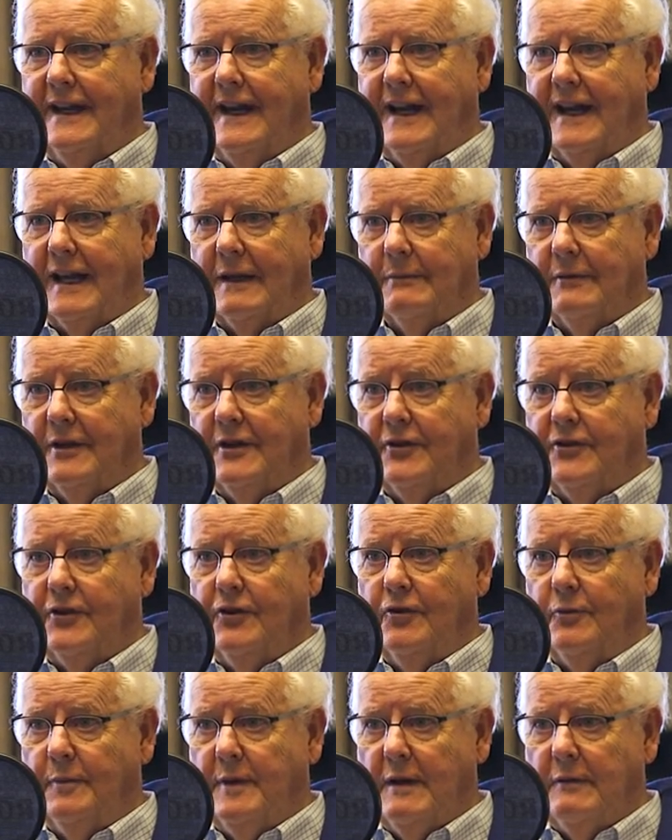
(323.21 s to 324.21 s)
element
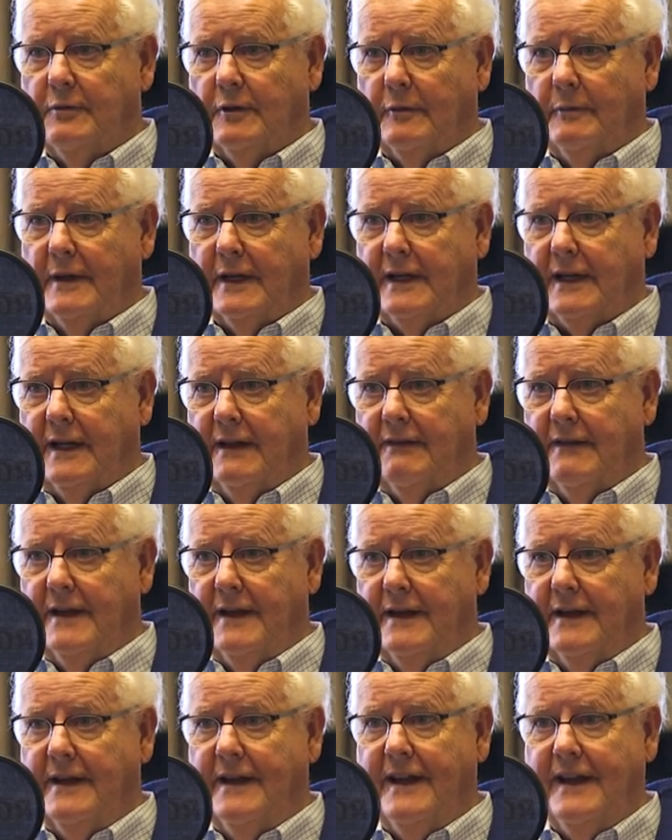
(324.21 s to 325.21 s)
too, people making
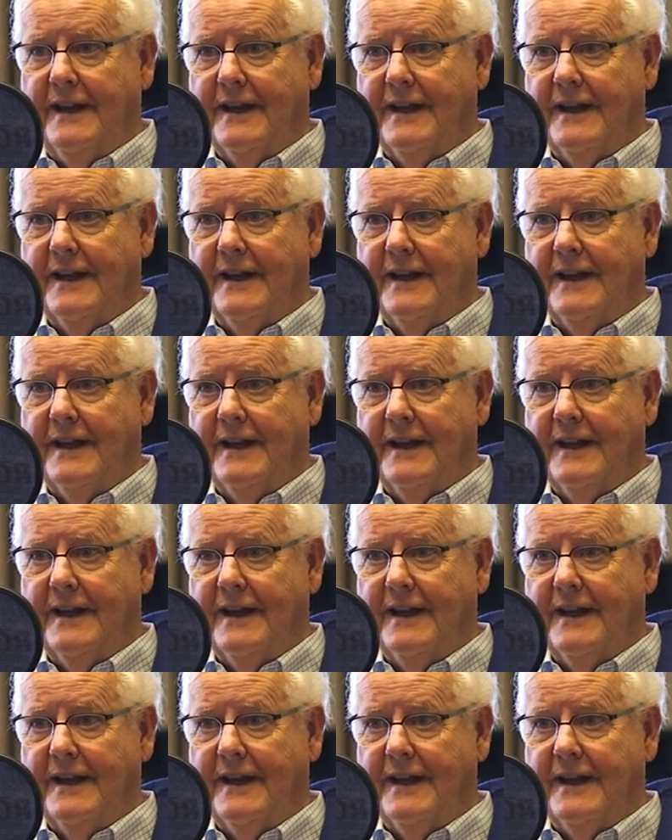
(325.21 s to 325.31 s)
their